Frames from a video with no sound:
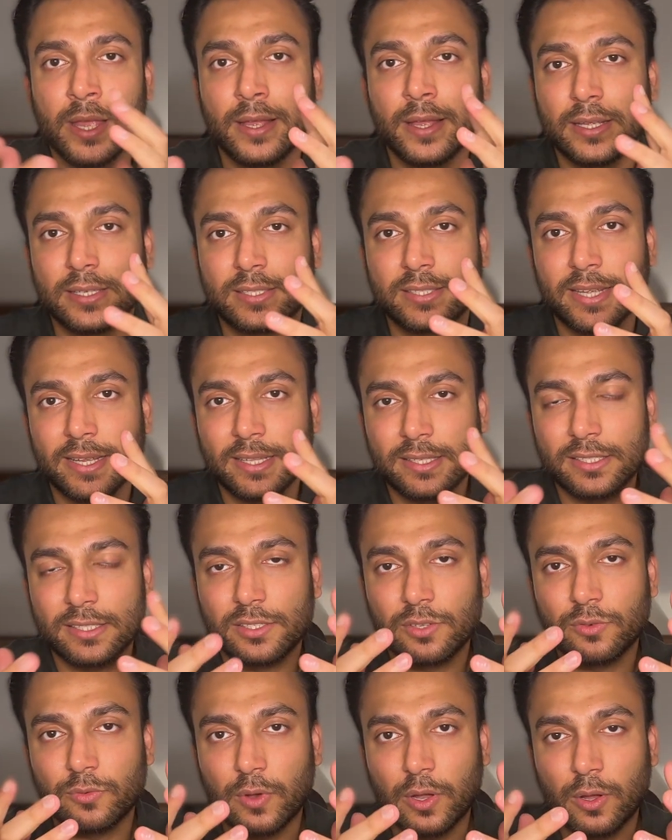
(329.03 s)
Since
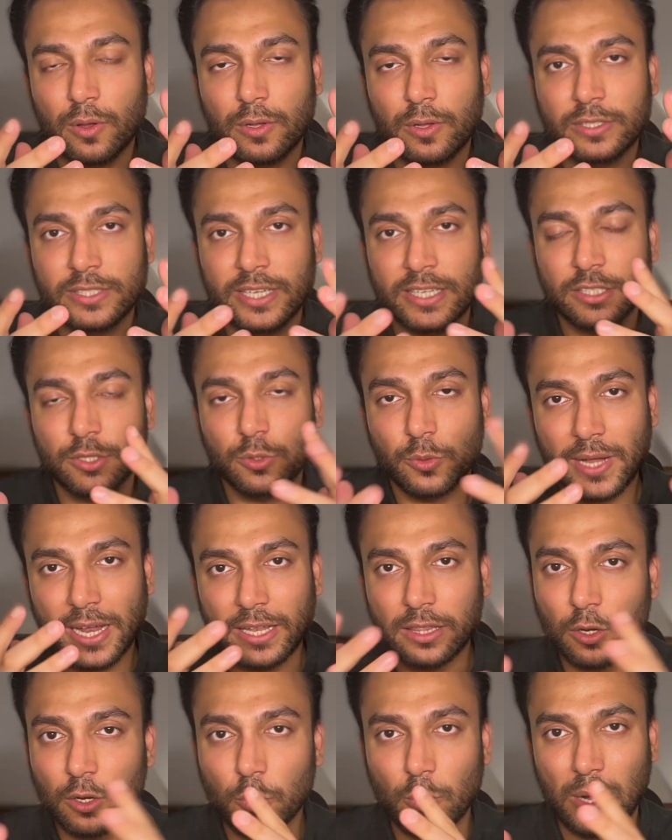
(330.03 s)
you
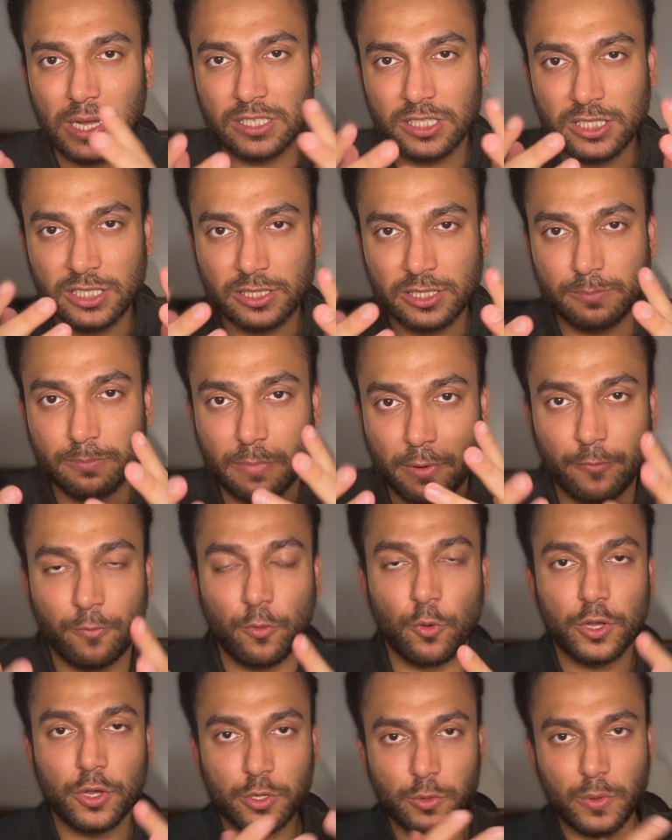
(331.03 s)
get the questions
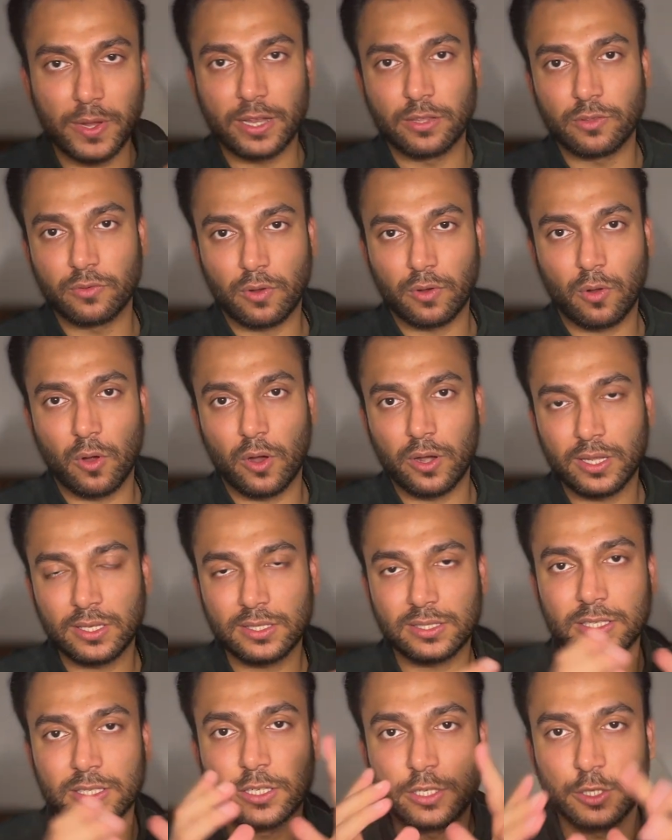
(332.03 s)
before you hear the recordings,